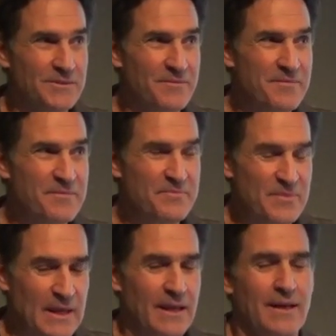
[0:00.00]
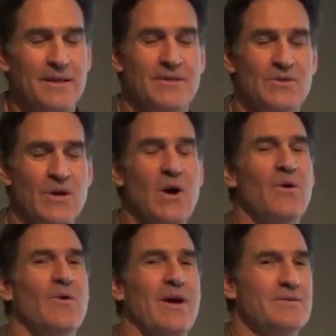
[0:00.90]
oh. So
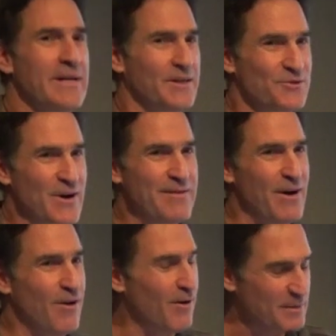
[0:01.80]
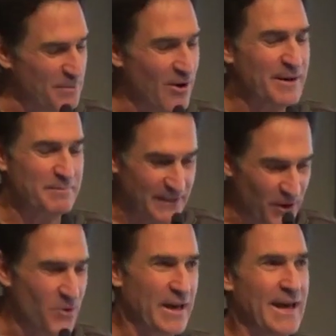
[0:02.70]
I was like, you drive a hard bargain, but
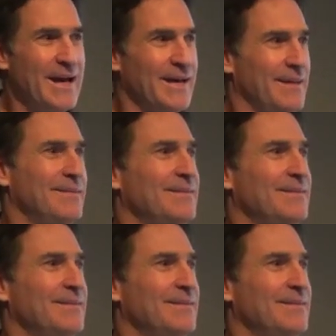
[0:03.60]
okay.